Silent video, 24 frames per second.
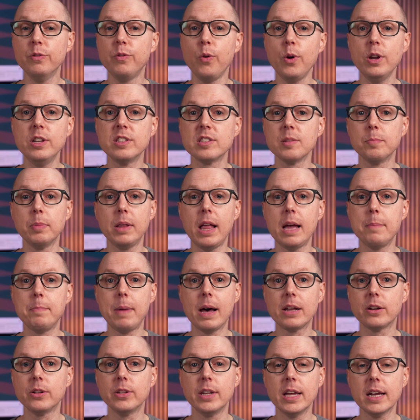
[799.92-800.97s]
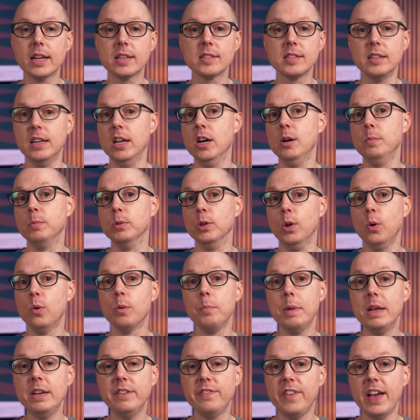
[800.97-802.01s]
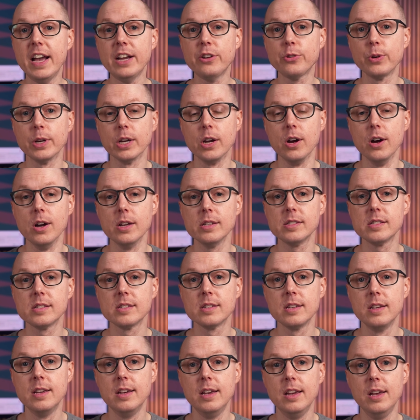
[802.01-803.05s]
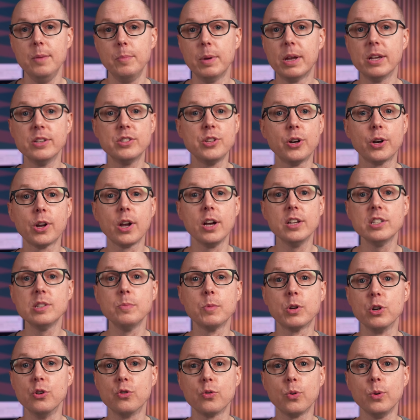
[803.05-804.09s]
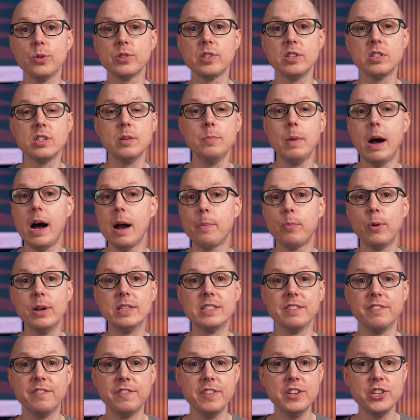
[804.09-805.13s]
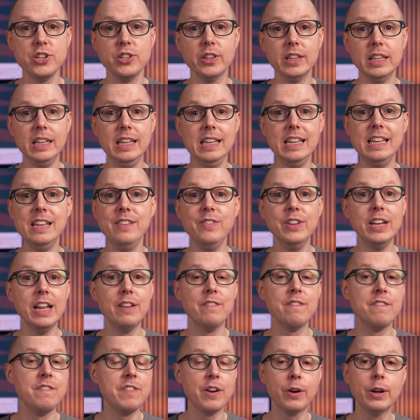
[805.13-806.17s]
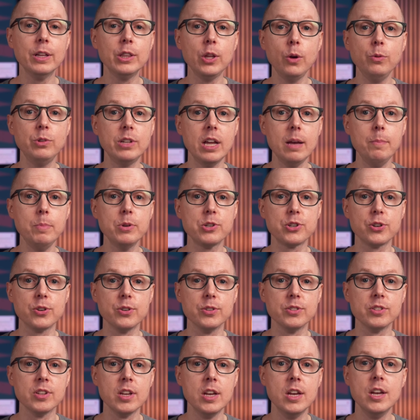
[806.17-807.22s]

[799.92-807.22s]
avoid supply bottlenecks and help lower manufacturing costs. Because their custom control system operates efficiently even at very low temperatures,